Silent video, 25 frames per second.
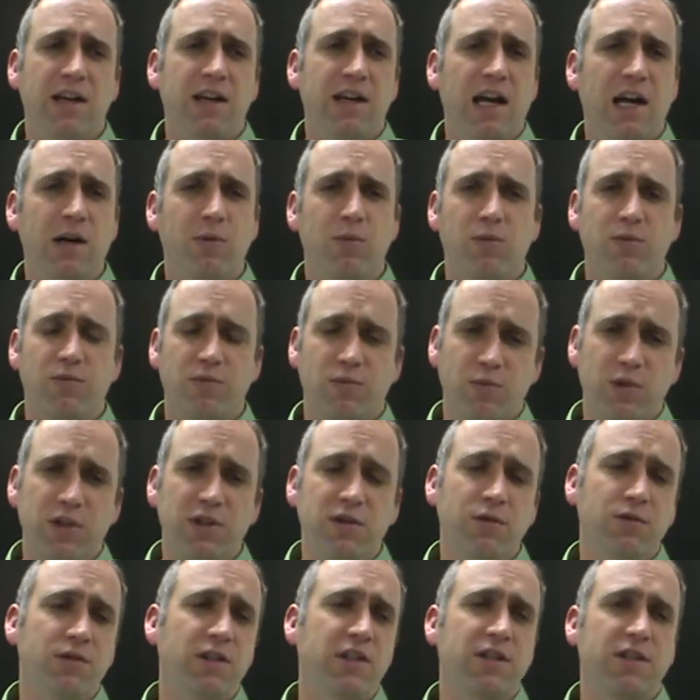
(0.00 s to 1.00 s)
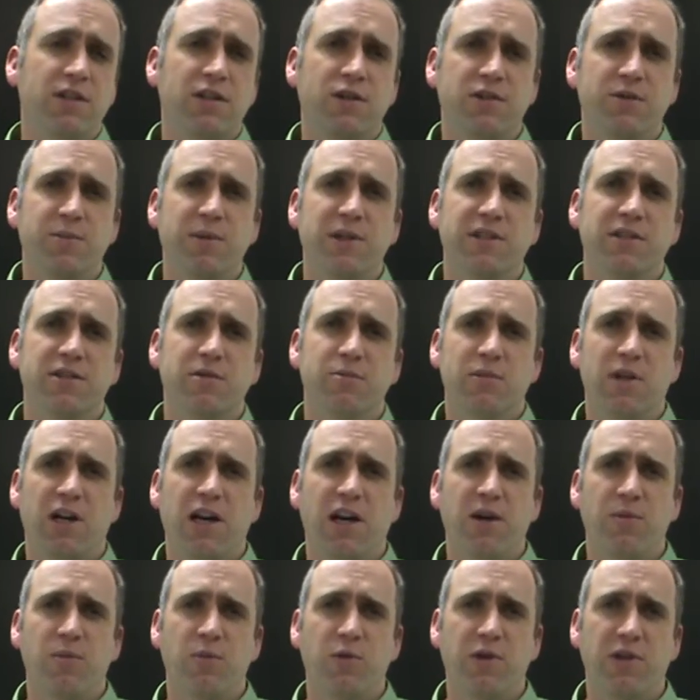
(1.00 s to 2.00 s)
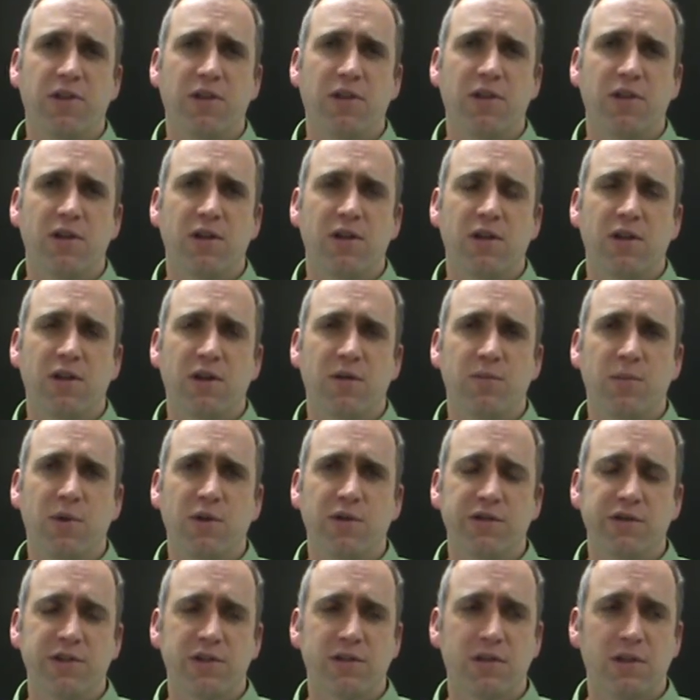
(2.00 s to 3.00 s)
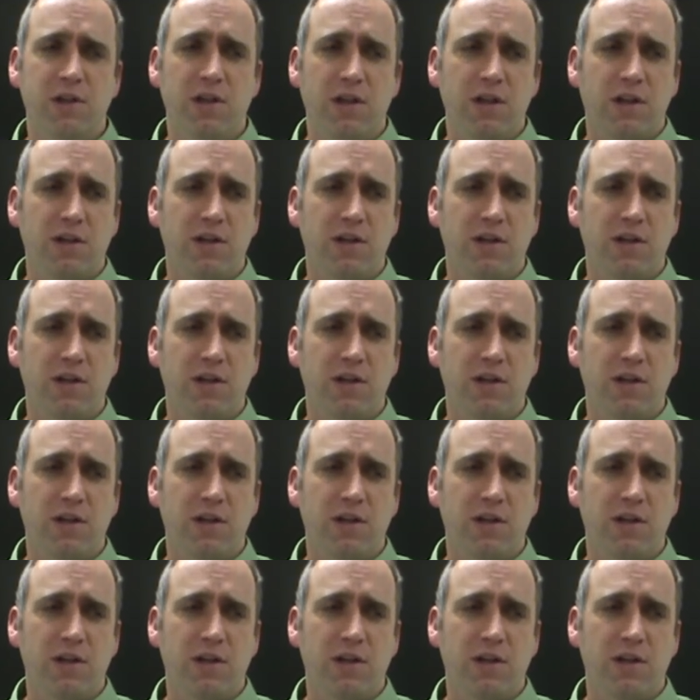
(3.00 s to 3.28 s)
and we do need to go spend some time with the most